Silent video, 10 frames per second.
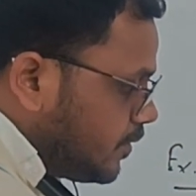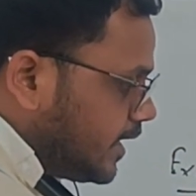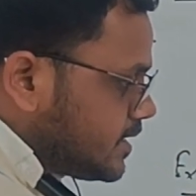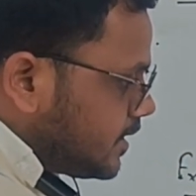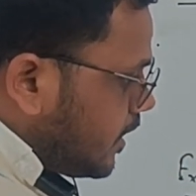we
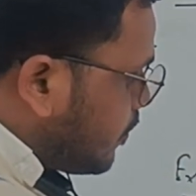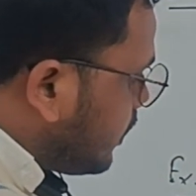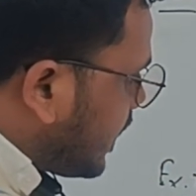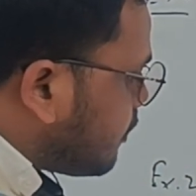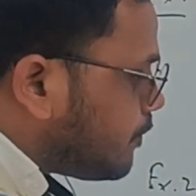
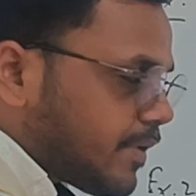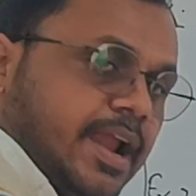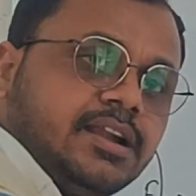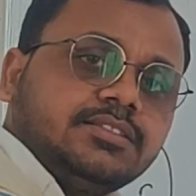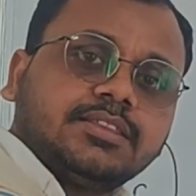can
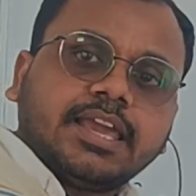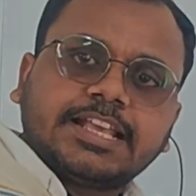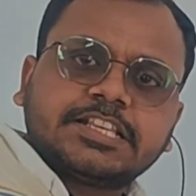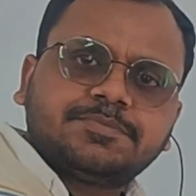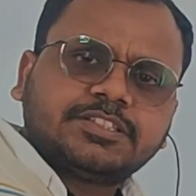find the
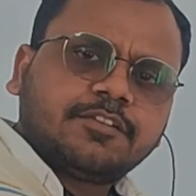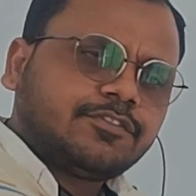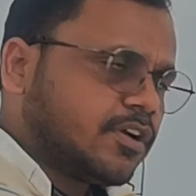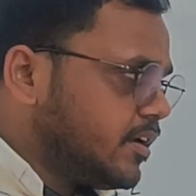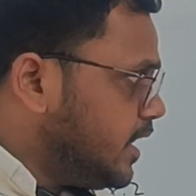excess pressure
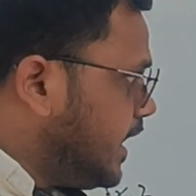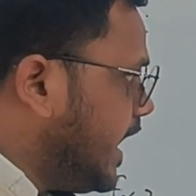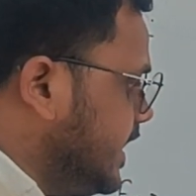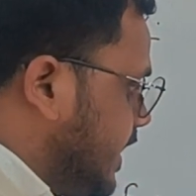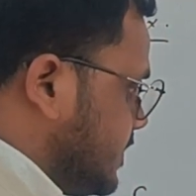for
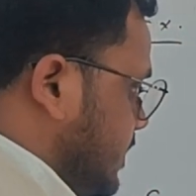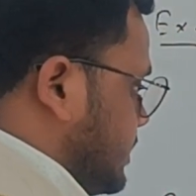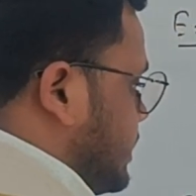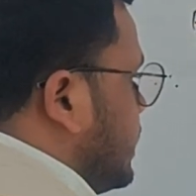any cases.